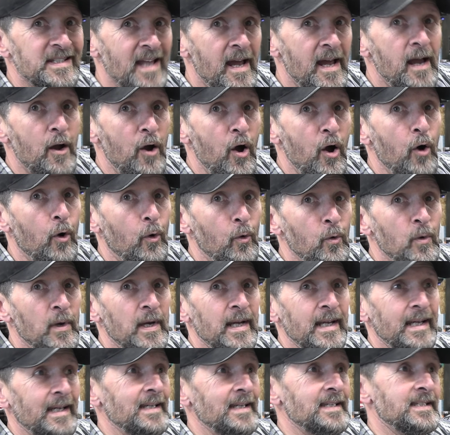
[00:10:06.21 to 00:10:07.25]
that hole
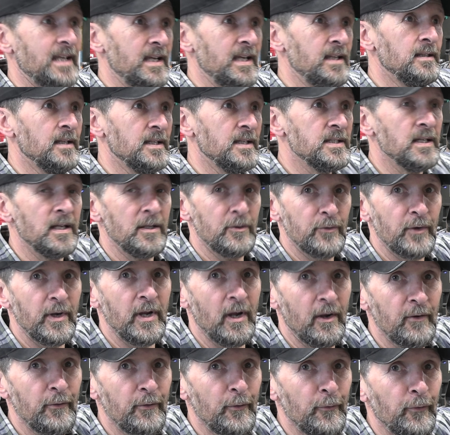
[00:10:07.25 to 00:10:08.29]
is in the
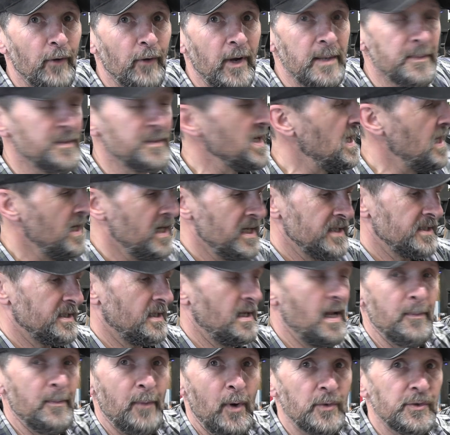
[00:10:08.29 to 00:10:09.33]
T300 frames, so
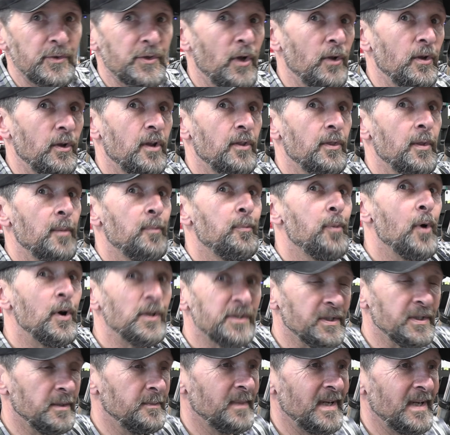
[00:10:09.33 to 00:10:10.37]
that bolts on. The
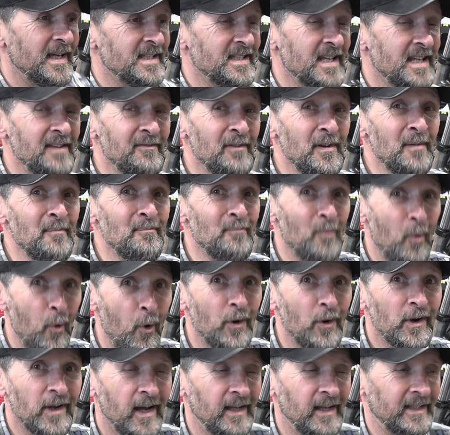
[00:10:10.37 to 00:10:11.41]
bottom is even
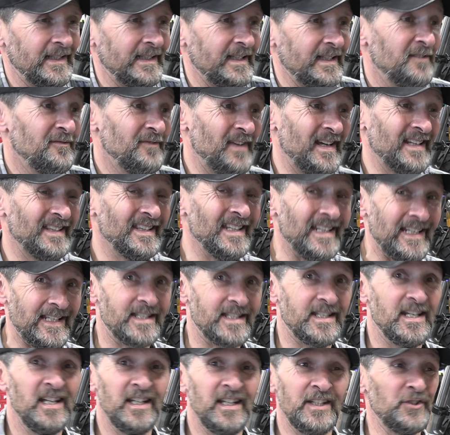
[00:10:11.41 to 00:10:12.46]
more cunning. In fact,
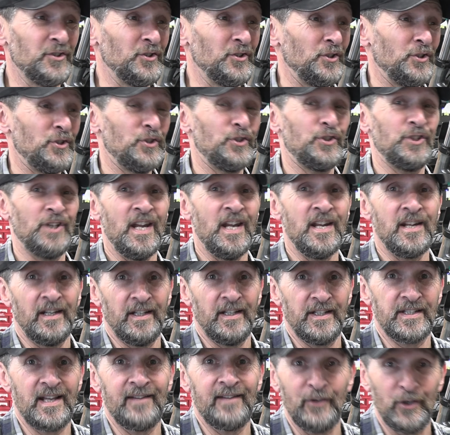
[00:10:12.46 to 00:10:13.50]
this is just
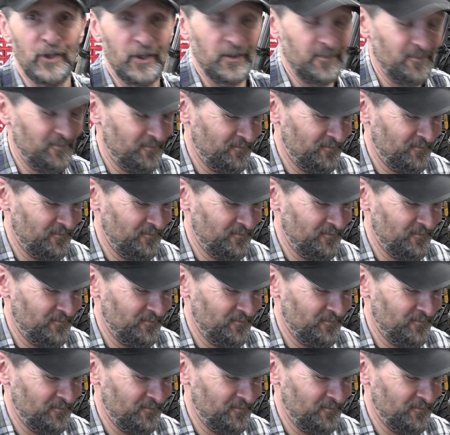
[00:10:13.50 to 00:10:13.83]
genius. Have a look.